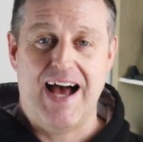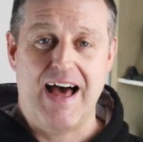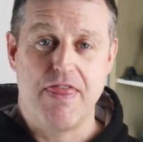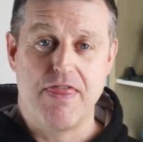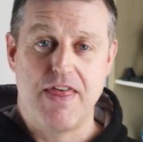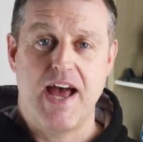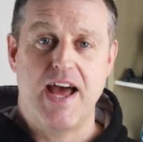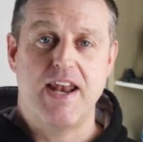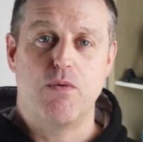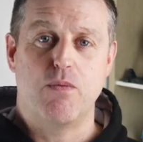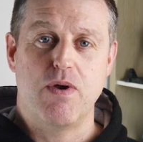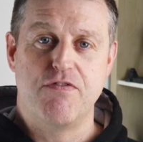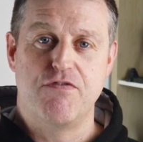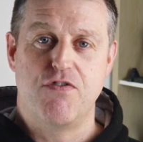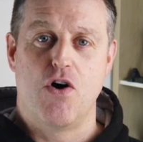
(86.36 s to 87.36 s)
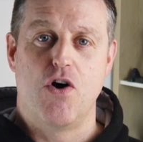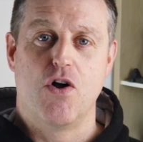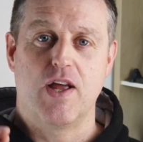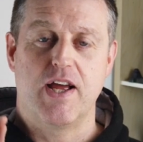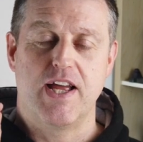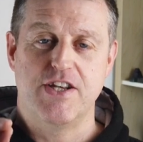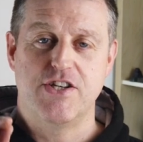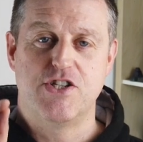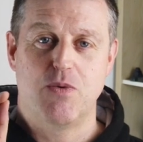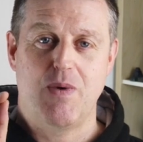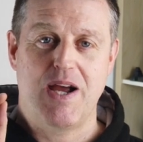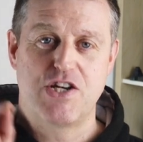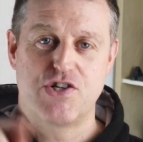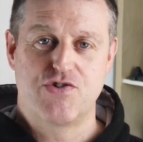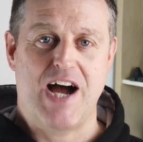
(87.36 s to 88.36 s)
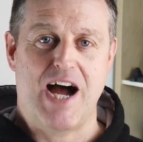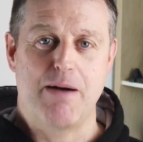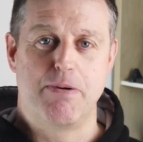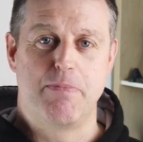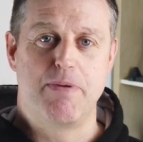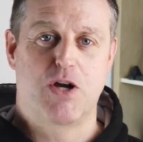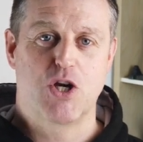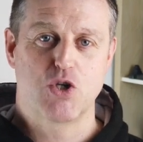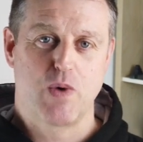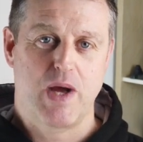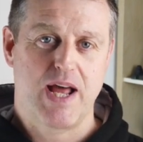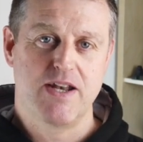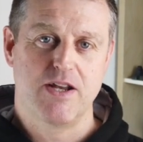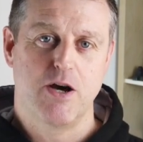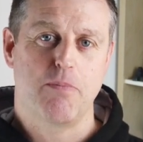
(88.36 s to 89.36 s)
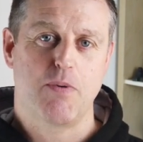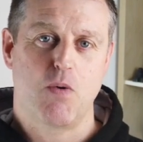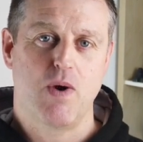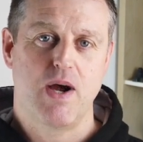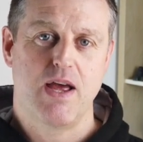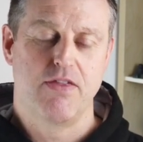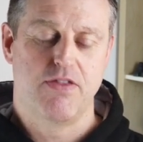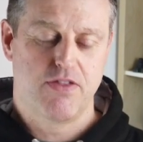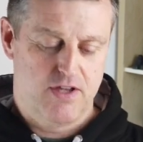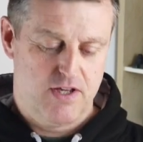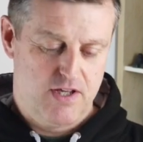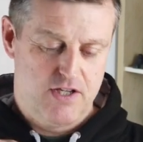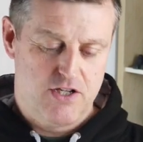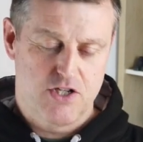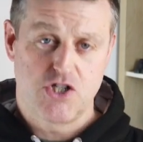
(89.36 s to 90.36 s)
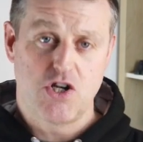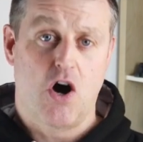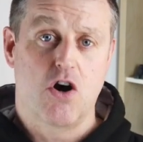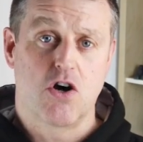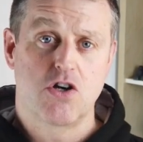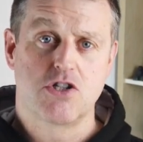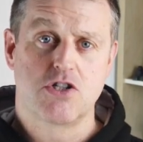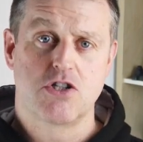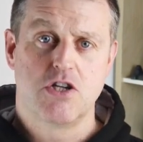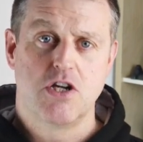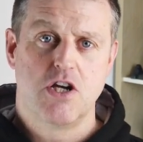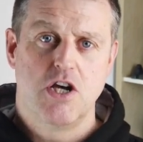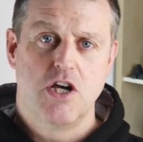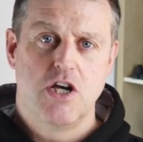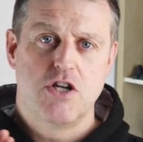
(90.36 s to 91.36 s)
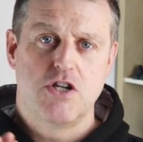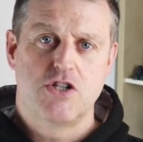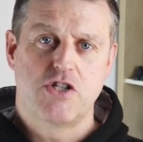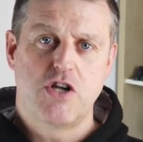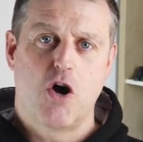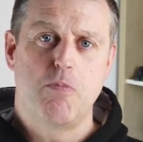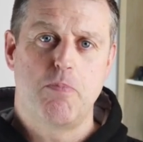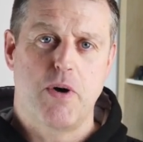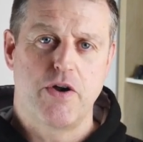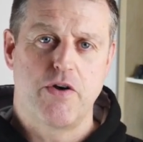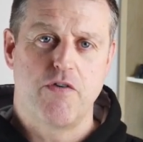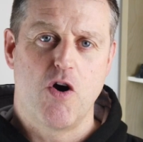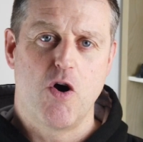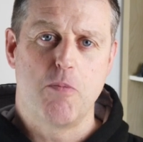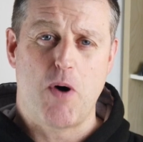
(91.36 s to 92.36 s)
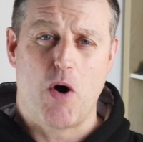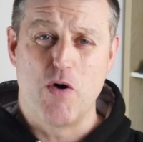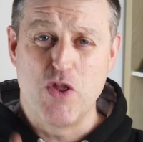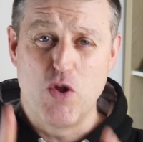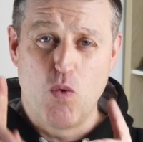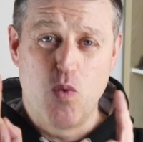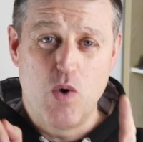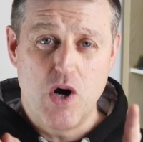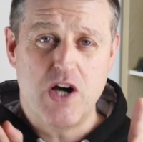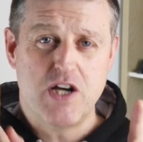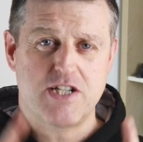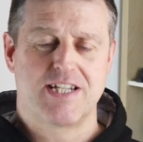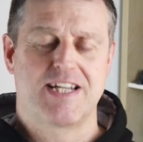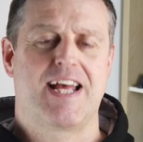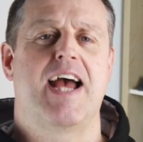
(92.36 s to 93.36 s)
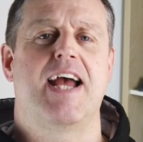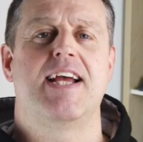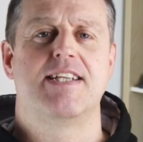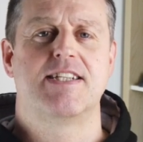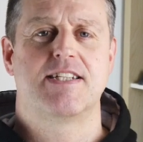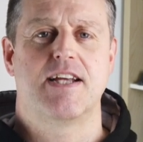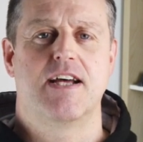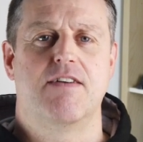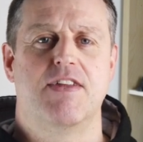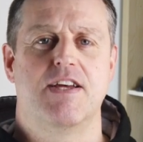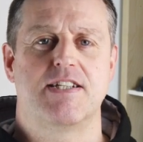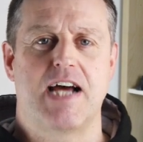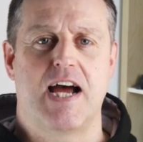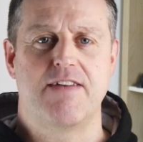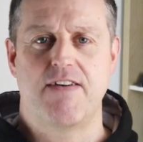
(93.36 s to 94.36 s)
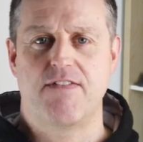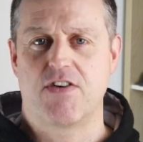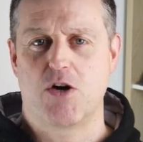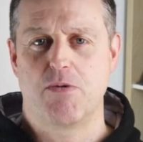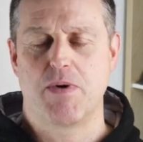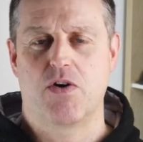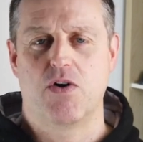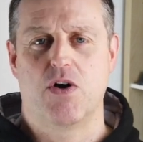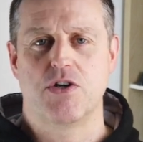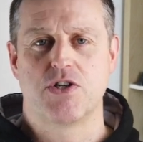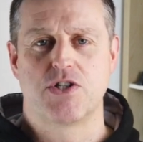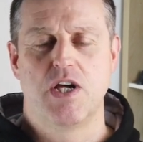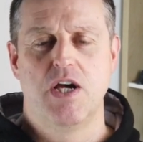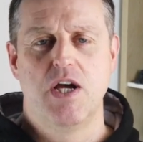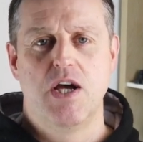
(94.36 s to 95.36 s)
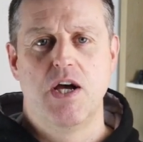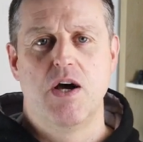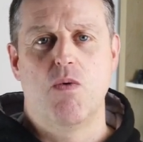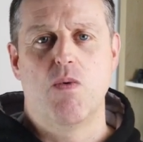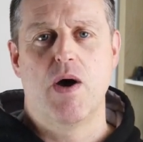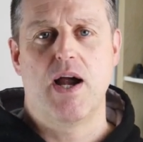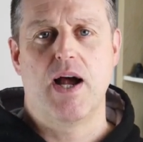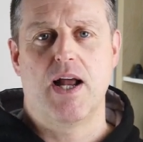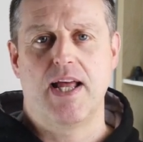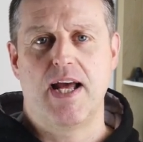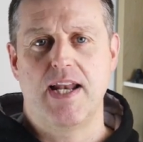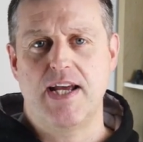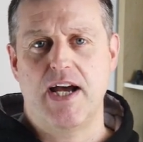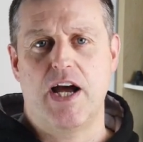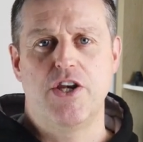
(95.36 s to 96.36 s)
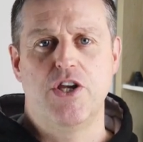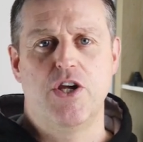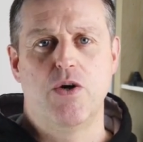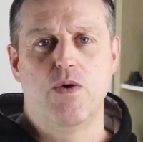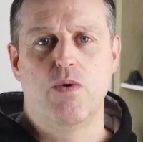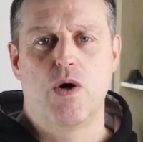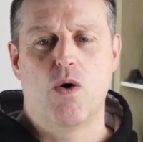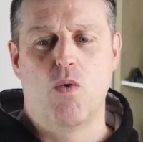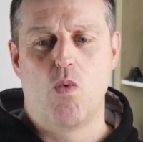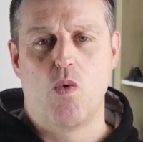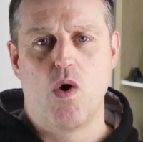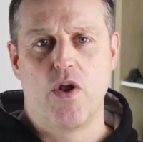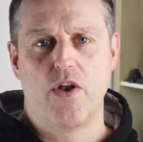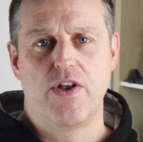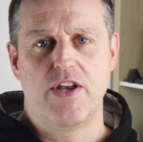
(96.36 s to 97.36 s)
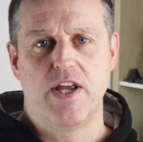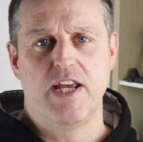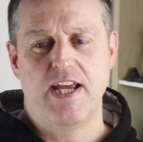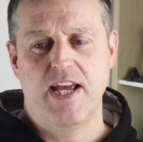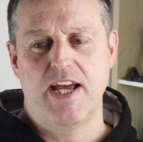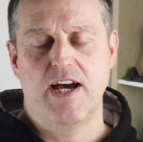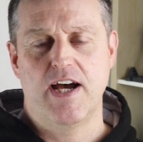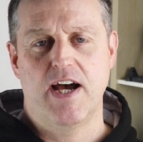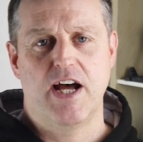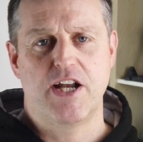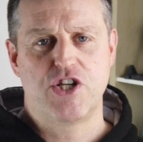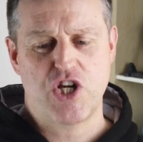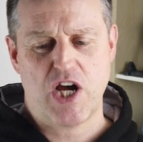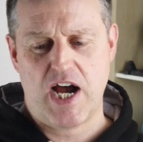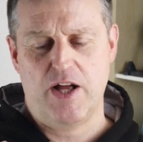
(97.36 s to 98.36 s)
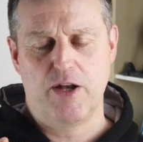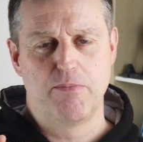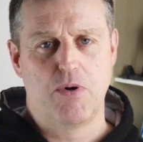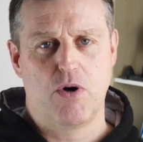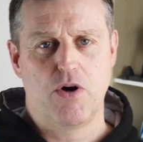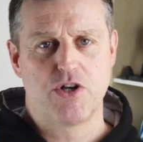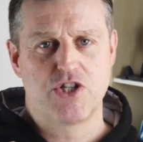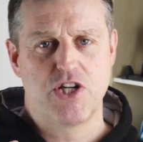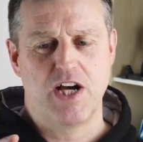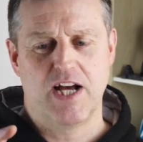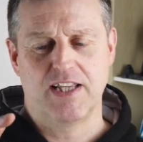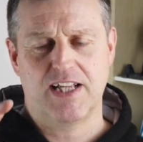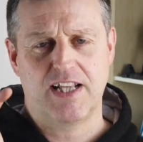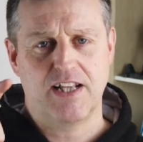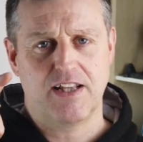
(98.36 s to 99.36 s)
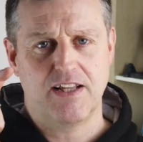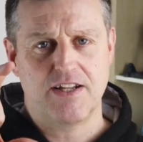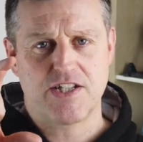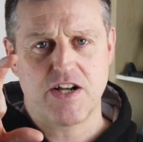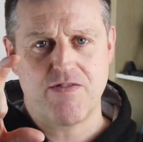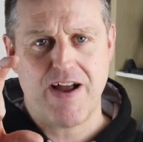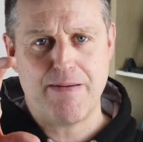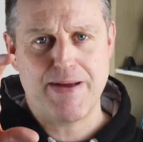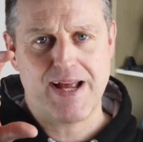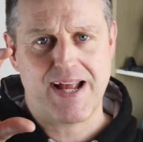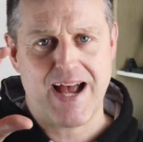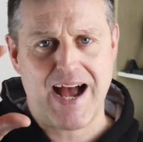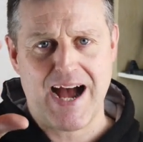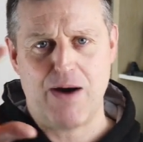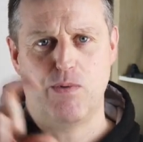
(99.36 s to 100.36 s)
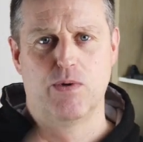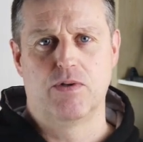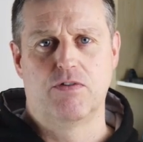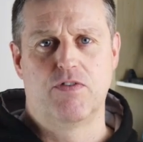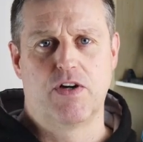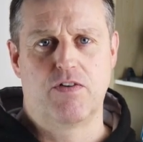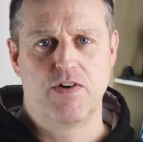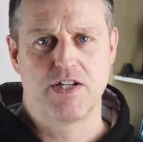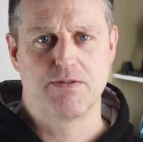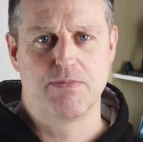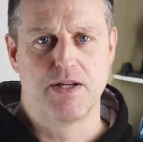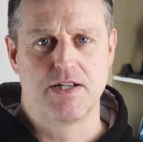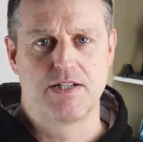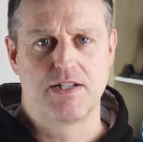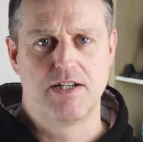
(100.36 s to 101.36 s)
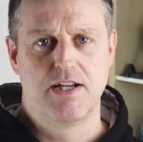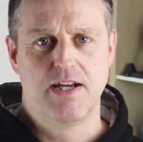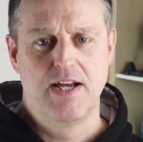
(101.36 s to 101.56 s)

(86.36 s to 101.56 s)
And then we fall into a trap because we end up with socks, soap on a rope, or in the worst case of this I've ever come across, where a lady I knew, one year a child bought her a little ceramic owl for Christmas.